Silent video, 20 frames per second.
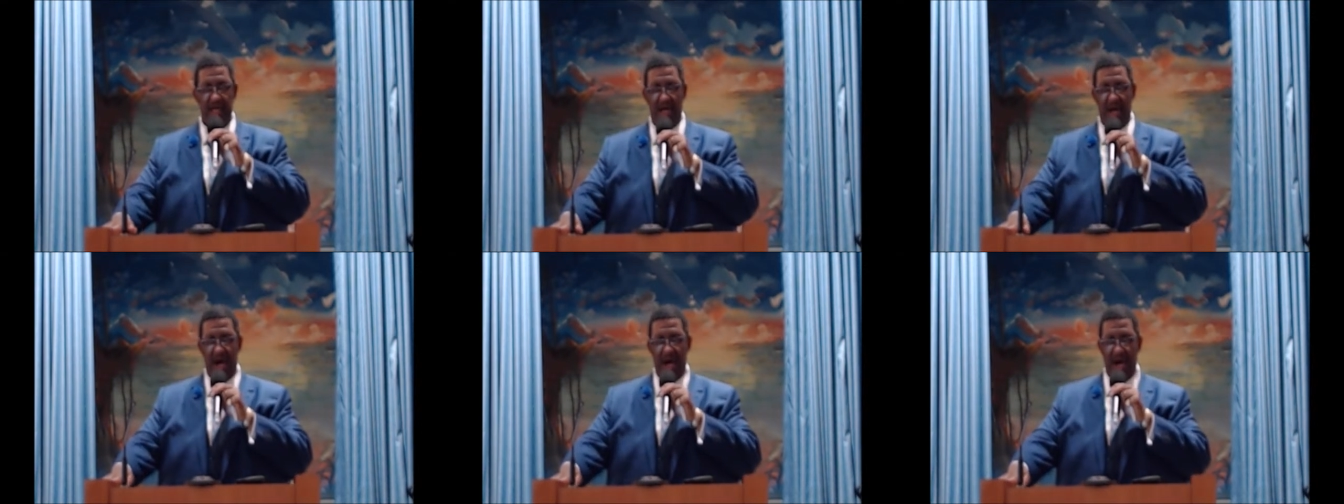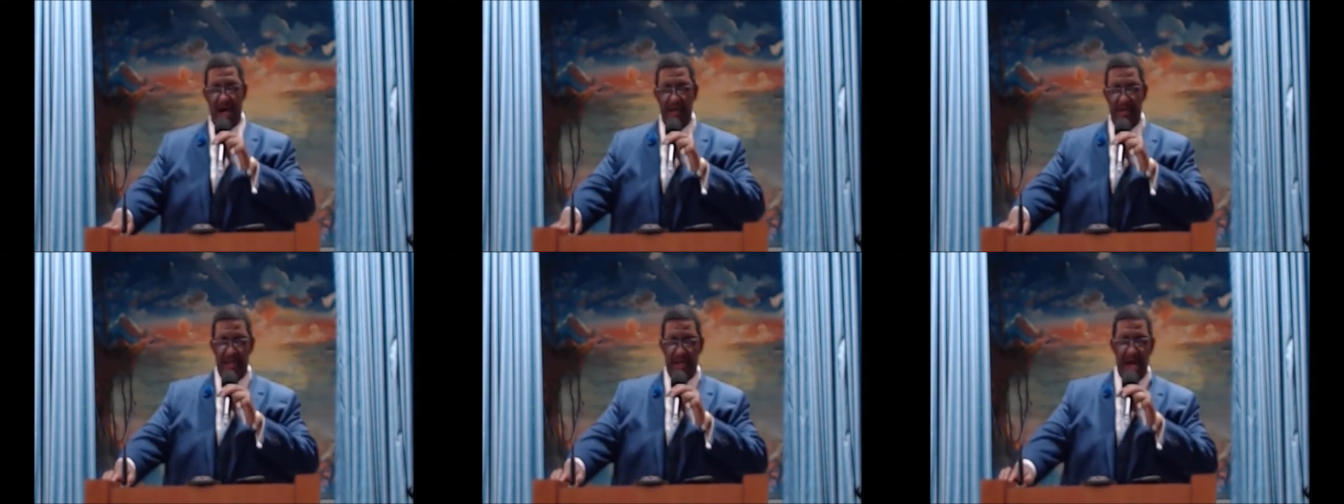
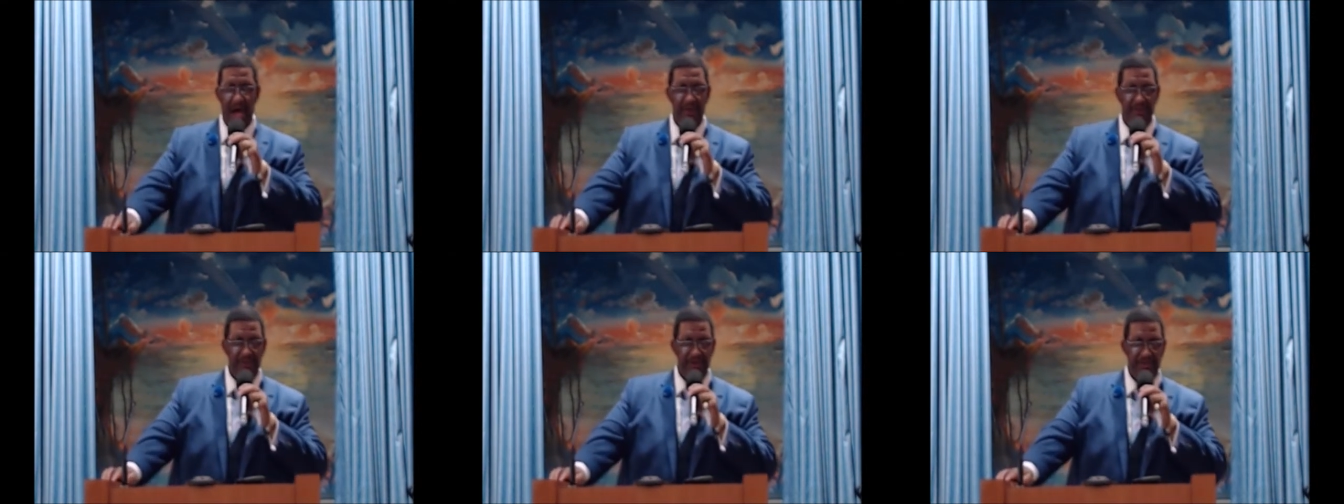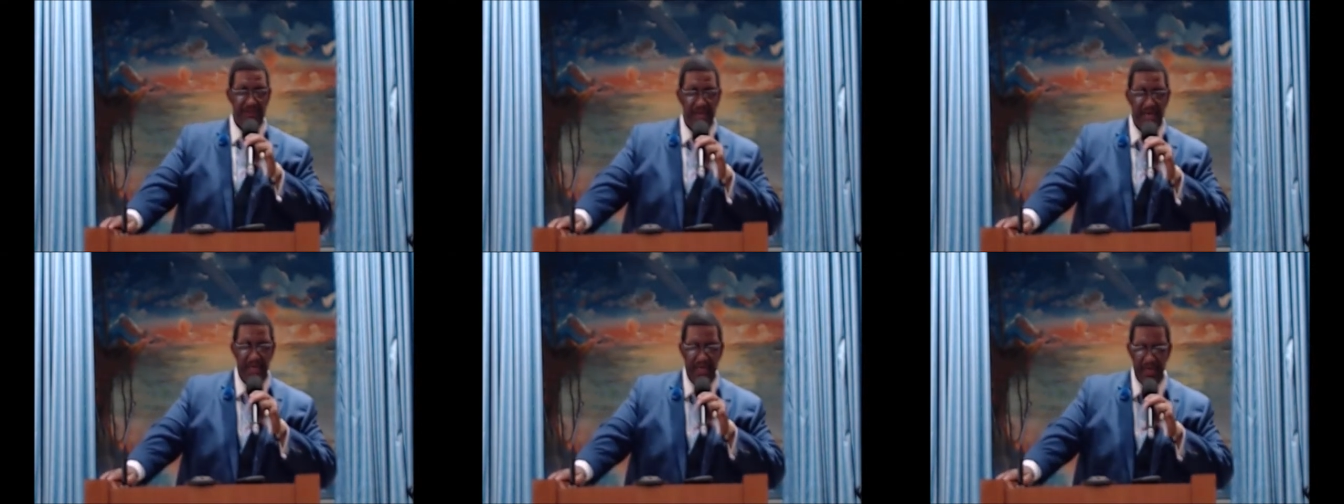God
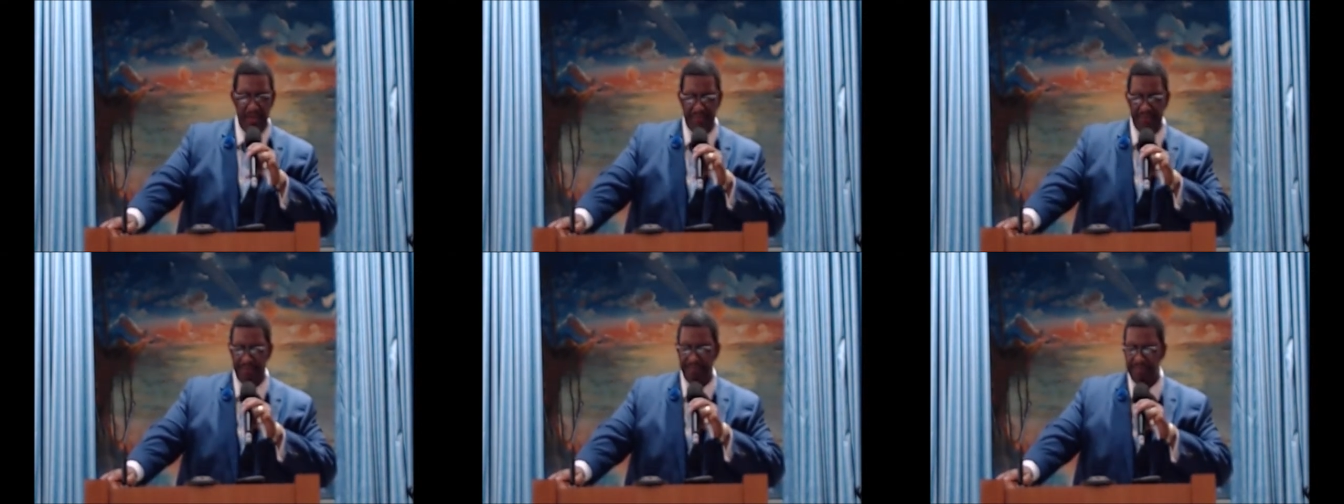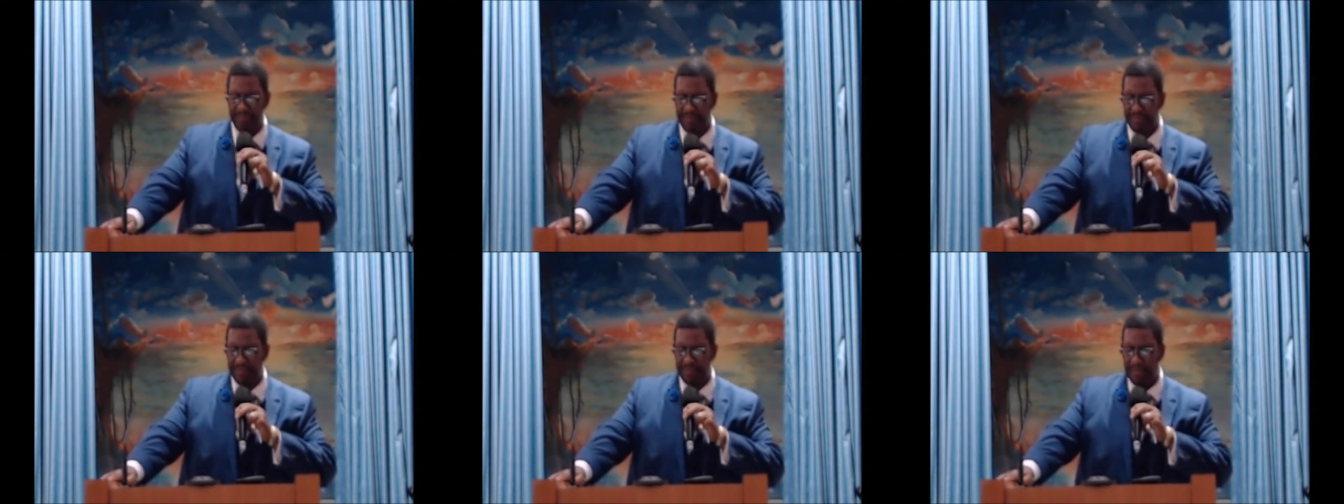conversated.
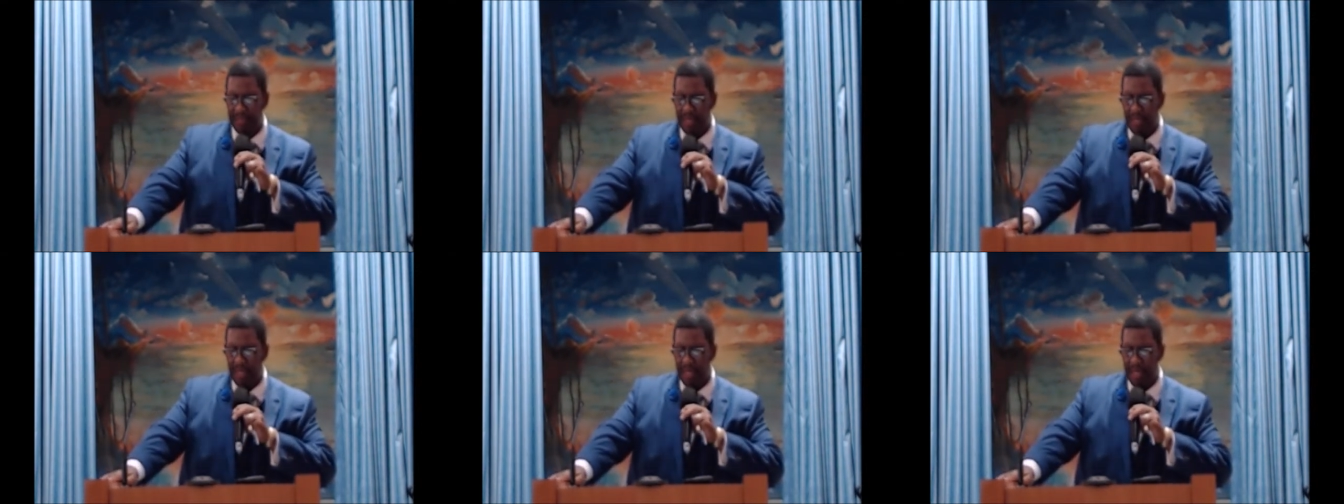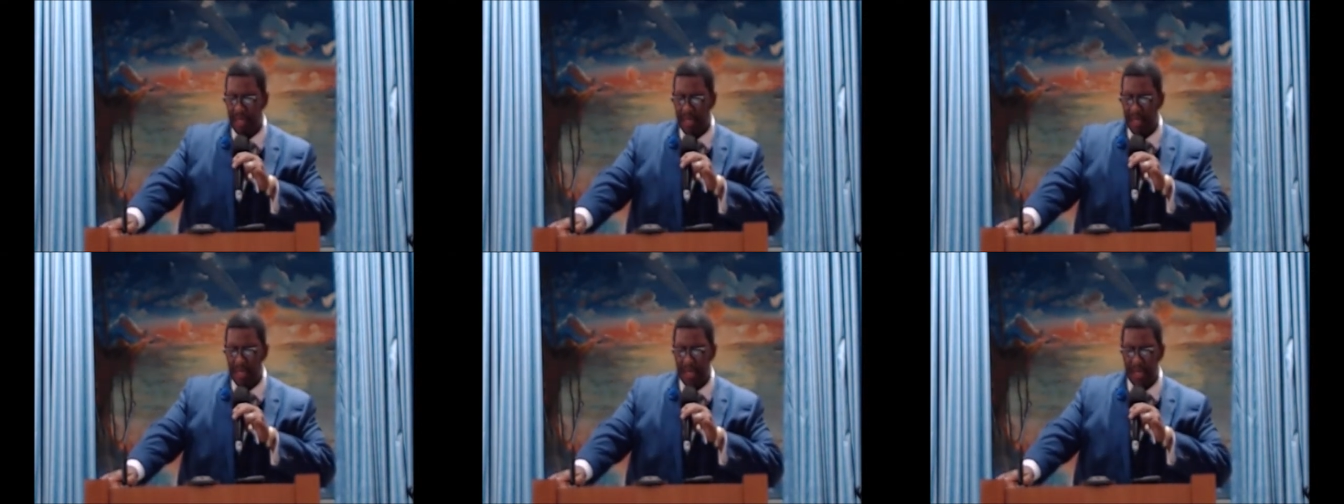
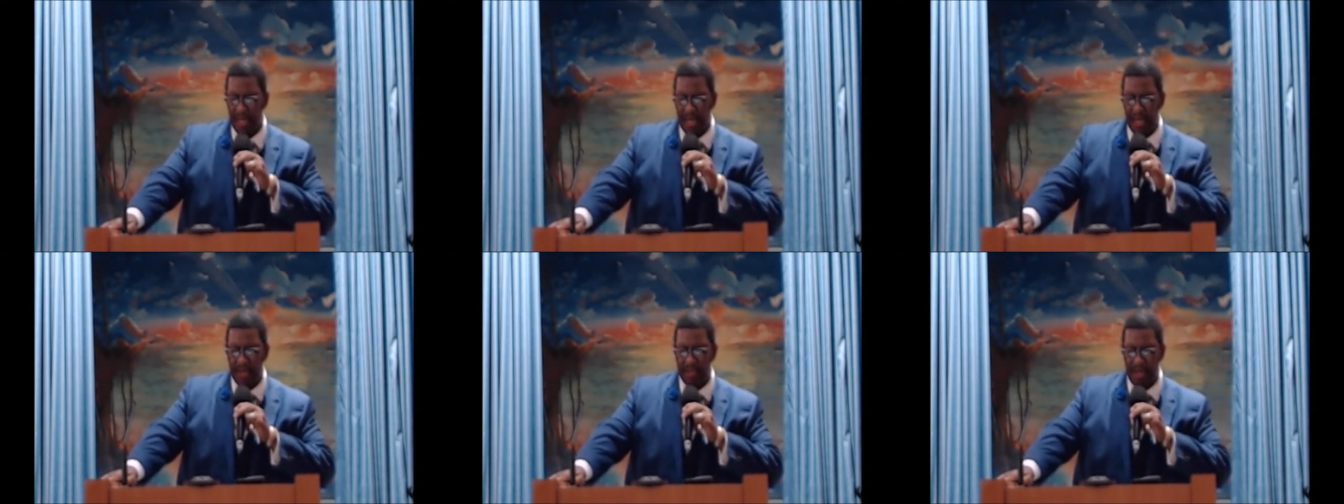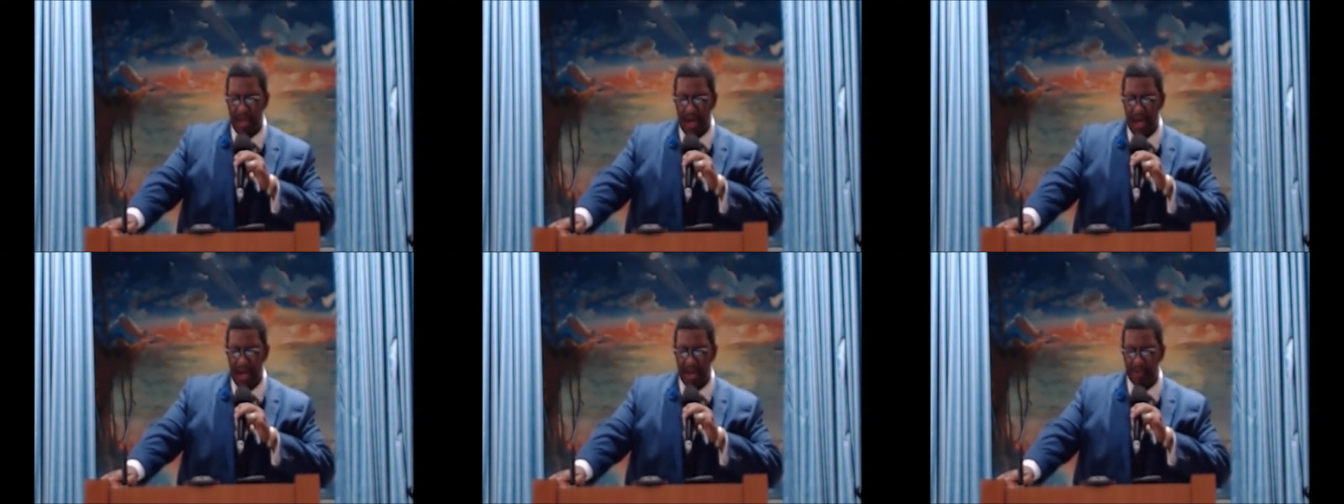He and
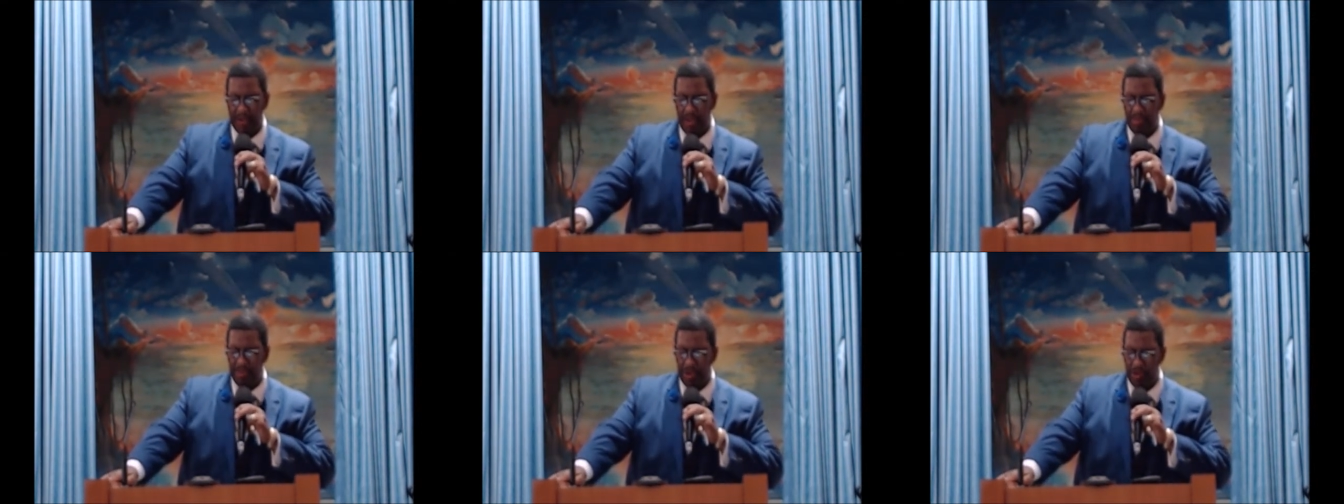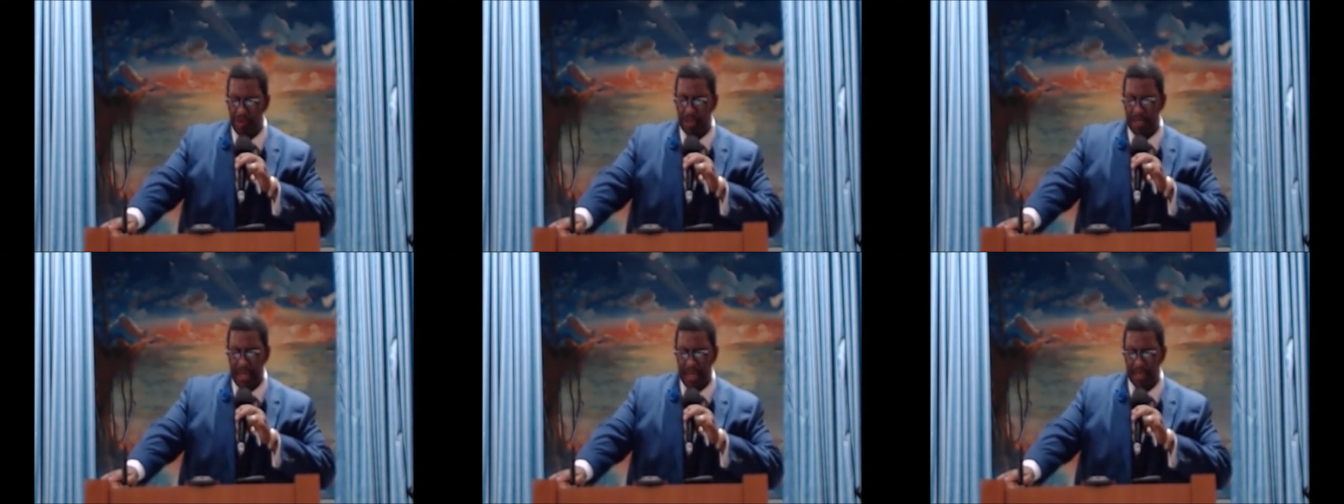God
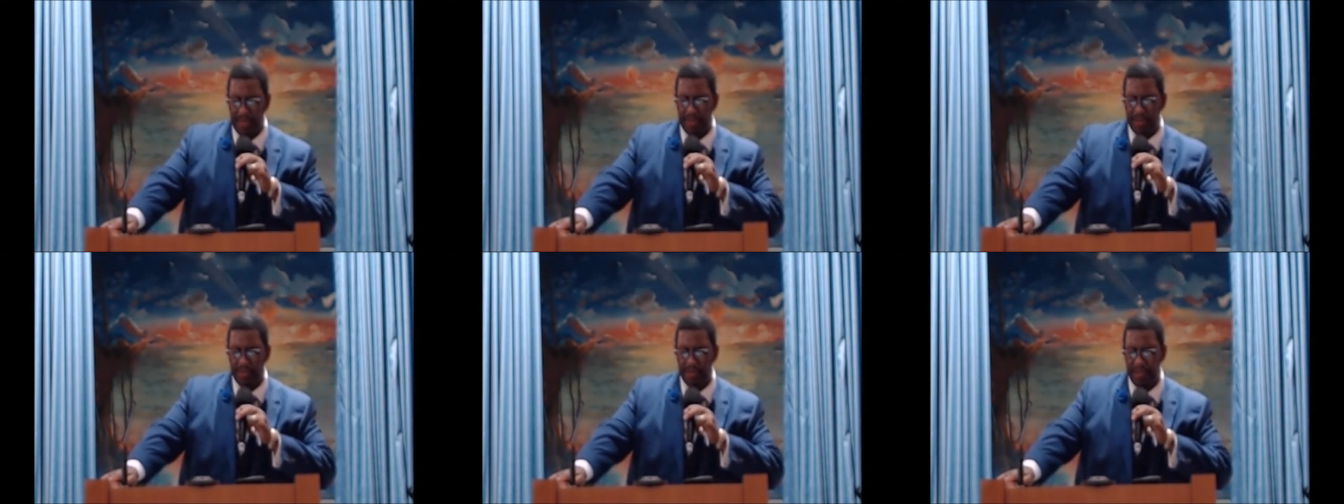communicated.